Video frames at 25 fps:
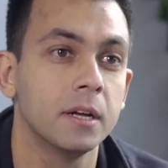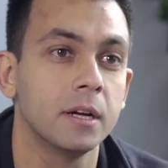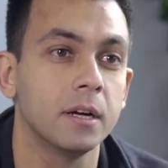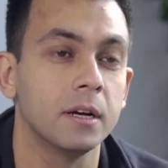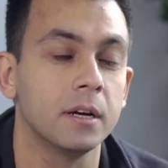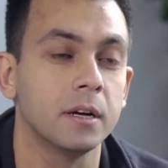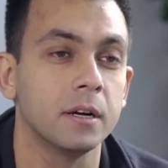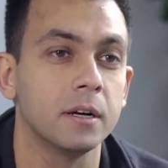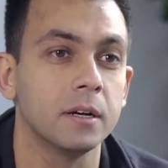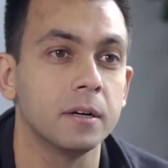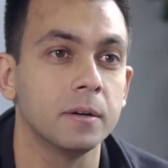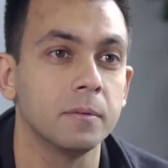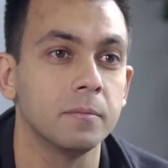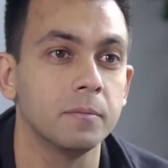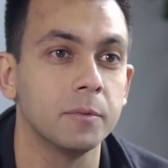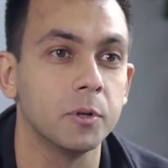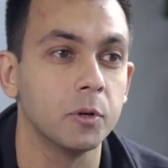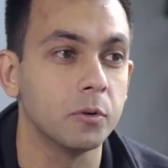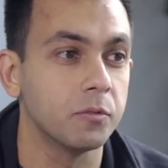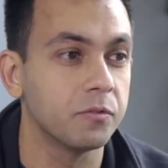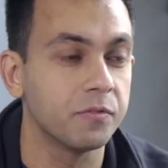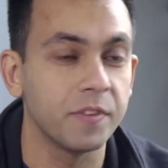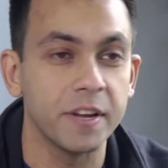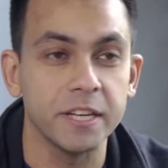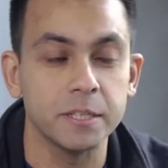You
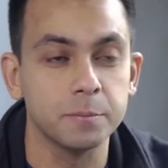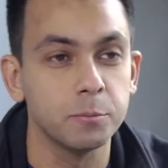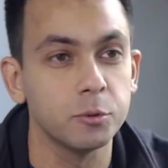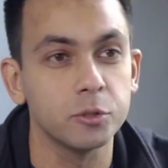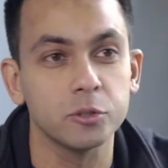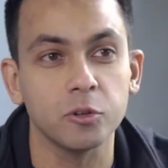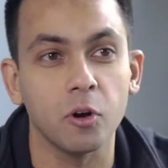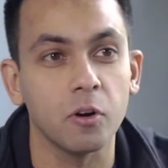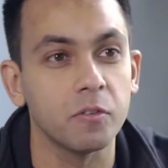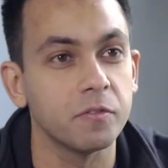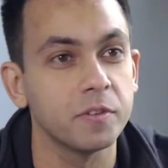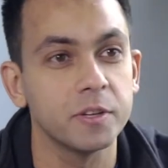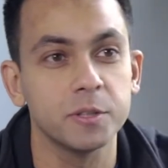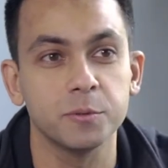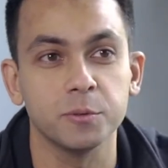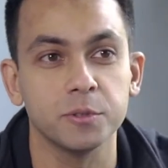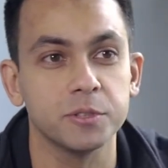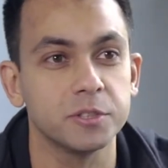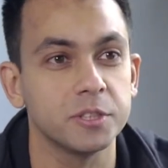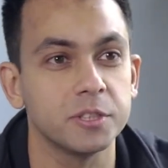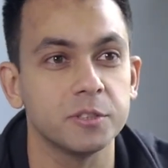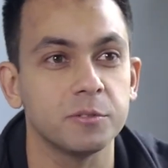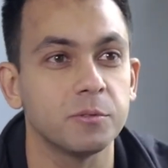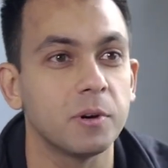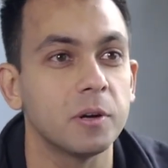know, Facebook's office
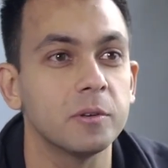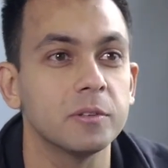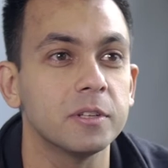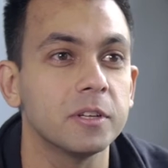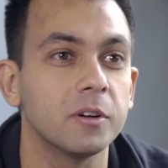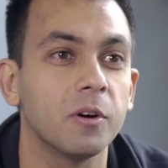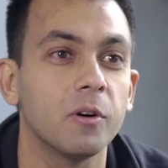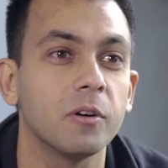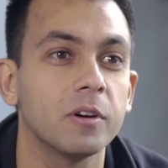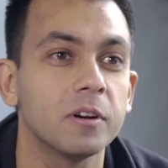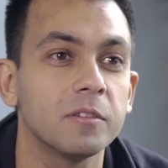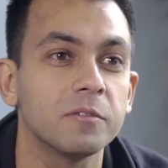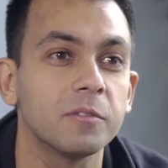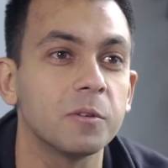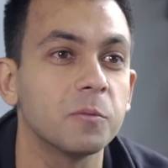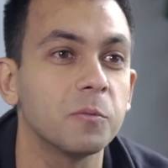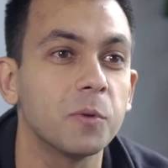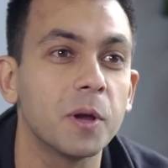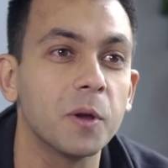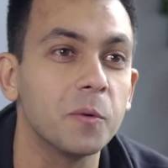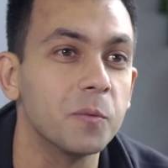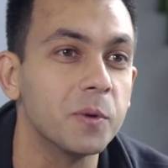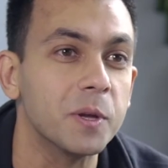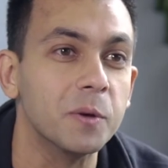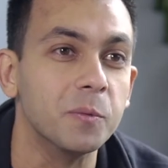was just around the corner from
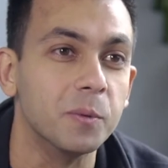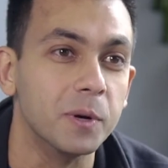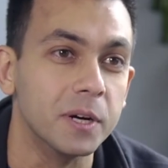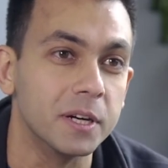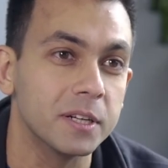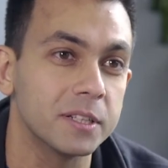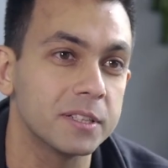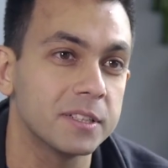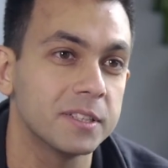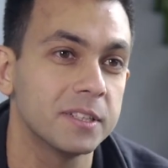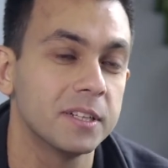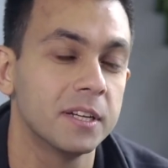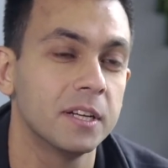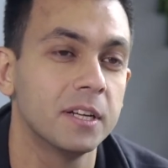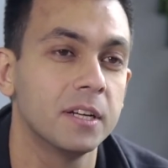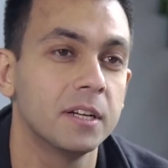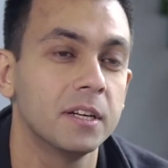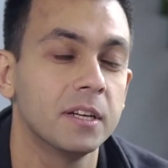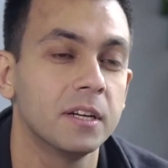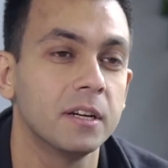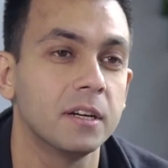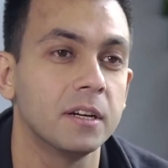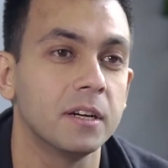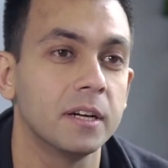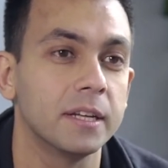where we worked.
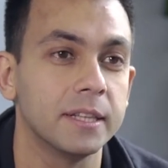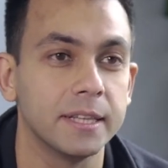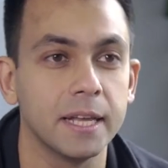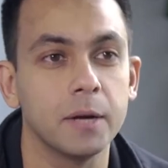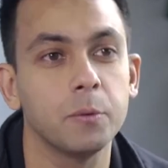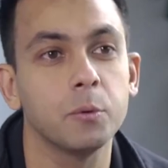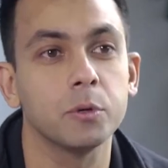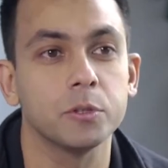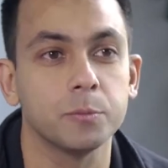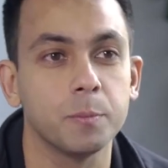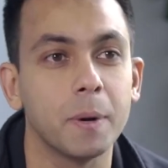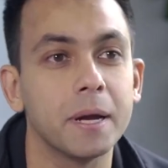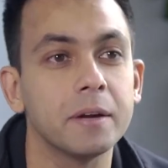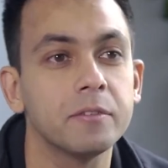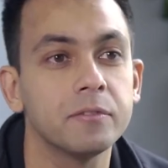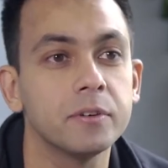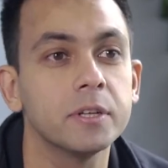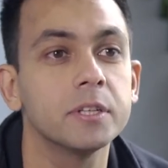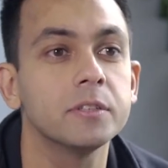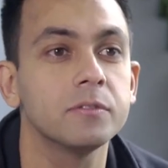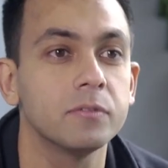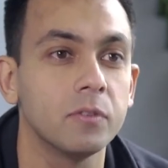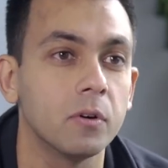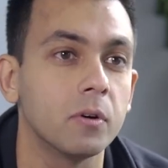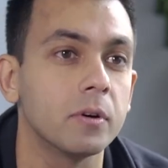And that was my
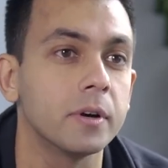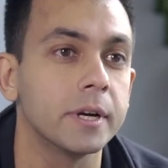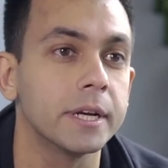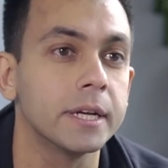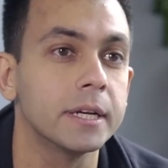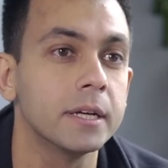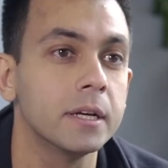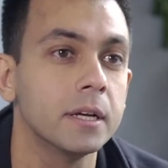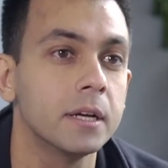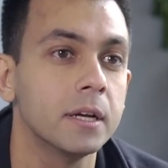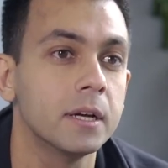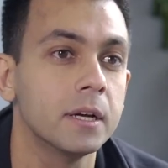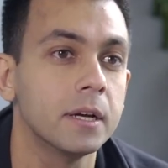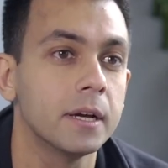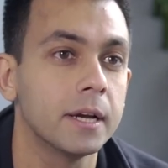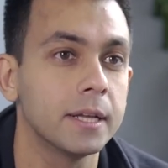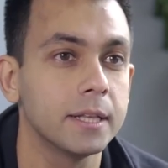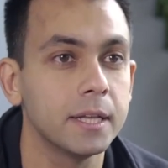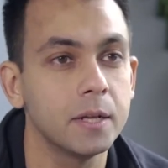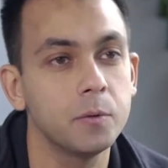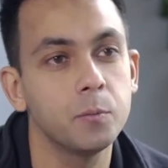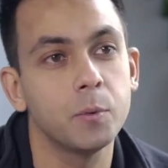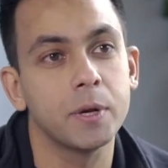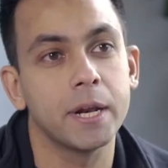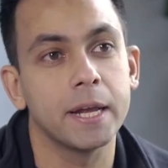first foray.
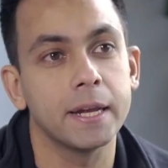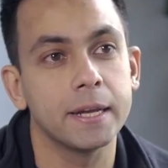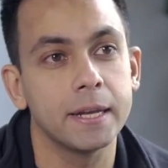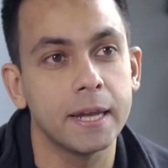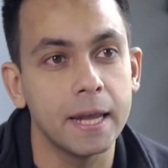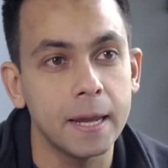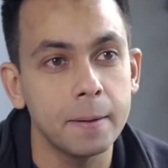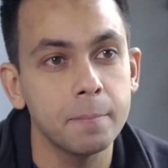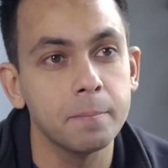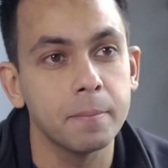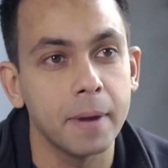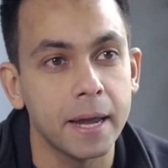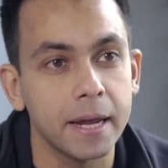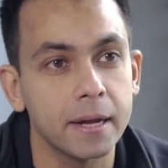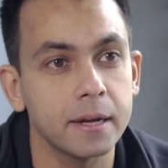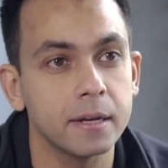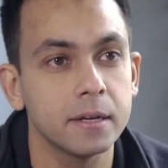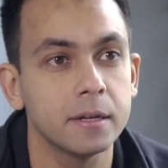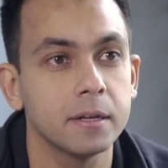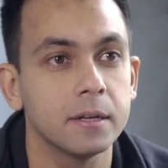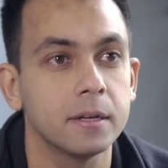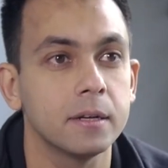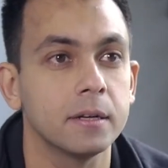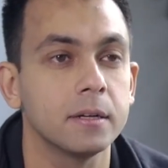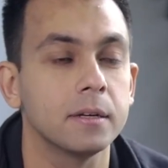And then when I came back,
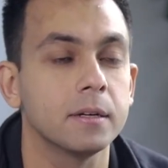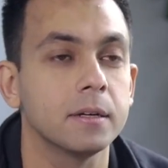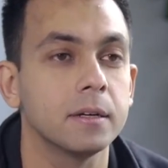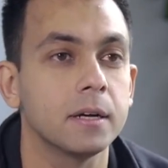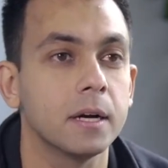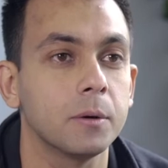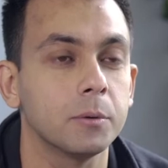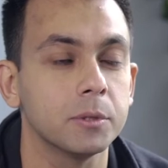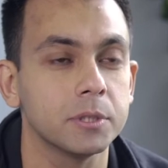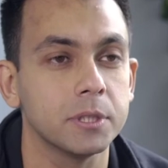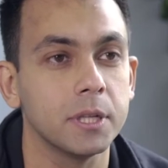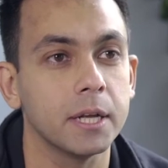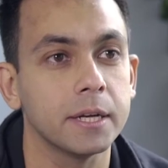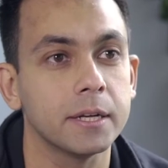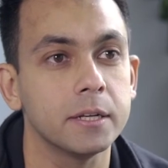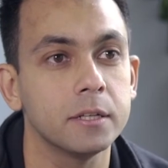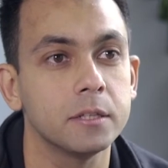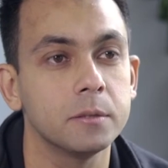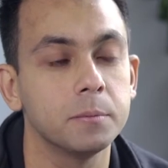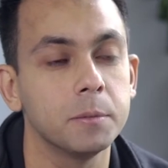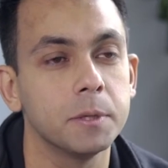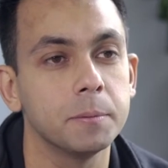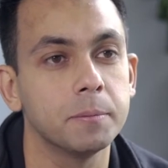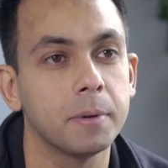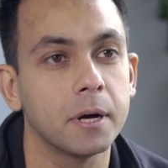I was lucky
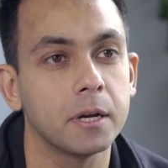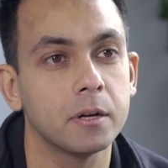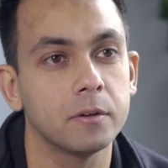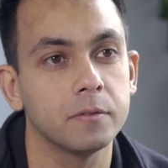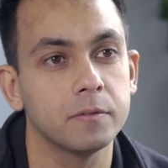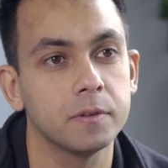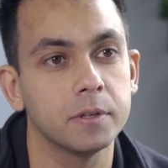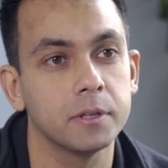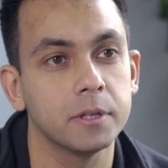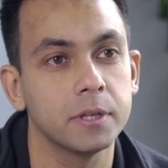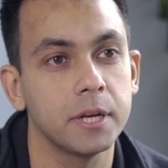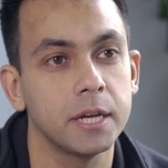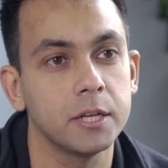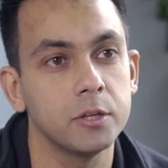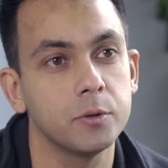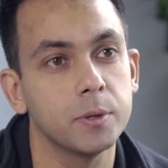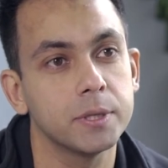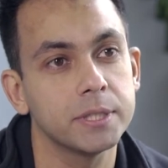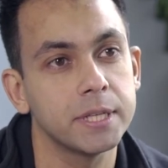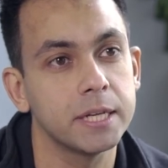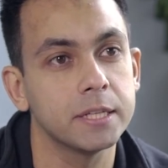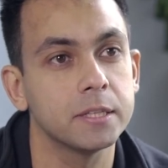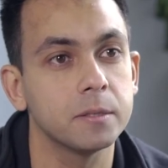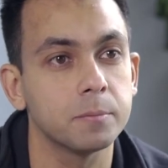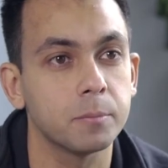to be part of
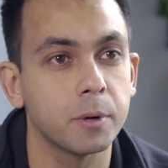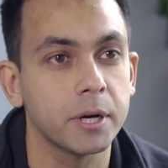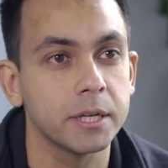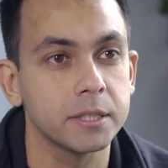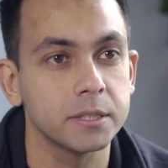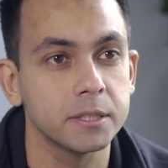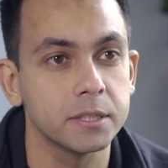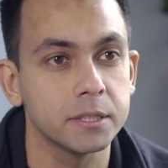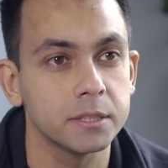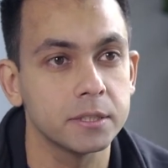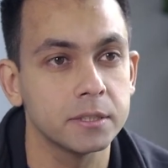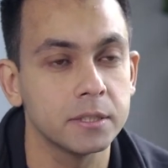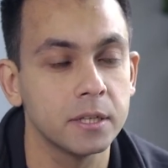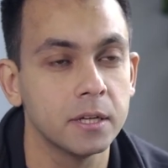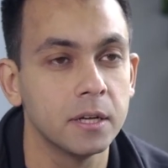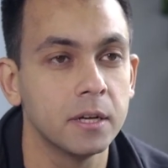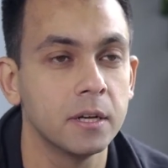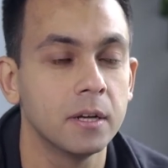NUS Enterprises